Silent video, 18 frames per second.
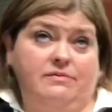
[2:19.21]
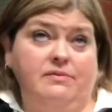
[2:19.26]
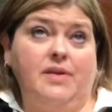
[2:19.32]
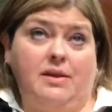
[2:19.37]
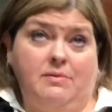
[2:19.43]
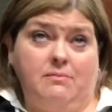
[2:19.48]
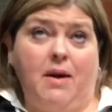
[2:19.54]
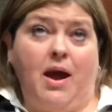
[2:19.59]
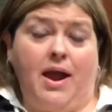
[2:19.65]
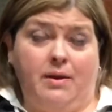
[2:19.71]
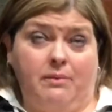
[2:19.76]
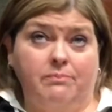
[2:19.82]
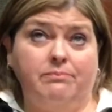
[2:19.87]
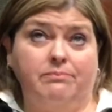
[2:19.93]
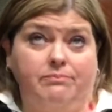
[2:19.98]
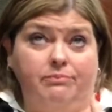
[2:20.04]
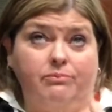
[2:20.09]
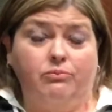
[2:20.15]
in my
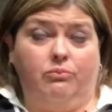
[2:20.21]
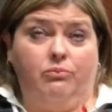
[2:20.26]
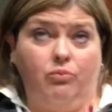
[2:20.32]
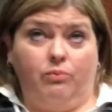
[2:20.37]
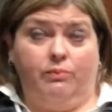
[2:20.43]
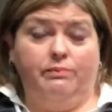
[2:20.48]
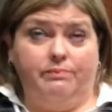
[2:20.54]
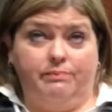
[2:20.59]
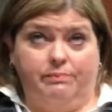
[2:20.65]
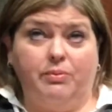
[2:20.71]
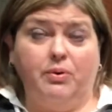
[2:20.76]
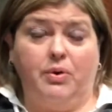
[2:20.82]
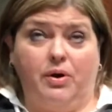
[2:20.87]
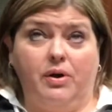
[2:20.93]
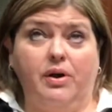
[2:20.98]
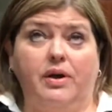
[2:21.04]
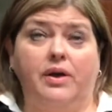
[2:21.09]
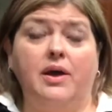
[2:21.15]

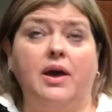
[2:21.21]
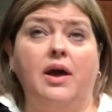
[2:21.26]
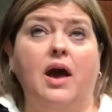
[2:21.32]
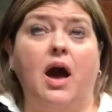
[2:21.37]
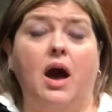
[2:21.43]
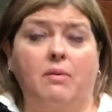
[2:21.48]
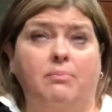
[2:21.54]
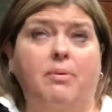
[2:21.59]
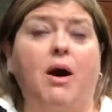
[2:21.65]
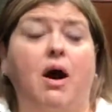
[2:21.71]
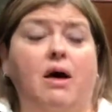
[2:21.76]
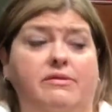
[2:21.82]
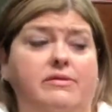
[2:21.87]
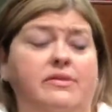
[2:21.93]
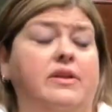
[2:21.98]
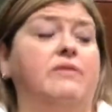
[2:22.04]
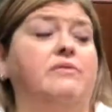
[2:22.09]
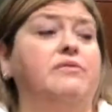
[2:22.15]
book, a
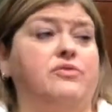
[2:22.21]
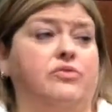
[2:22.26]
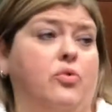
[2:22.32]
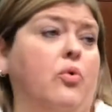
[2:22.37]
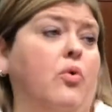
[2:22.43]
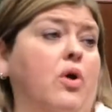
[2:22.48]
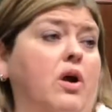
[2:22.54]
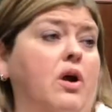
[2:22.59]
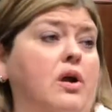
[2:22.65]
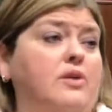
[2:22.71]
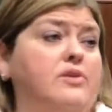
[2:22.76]
positive score.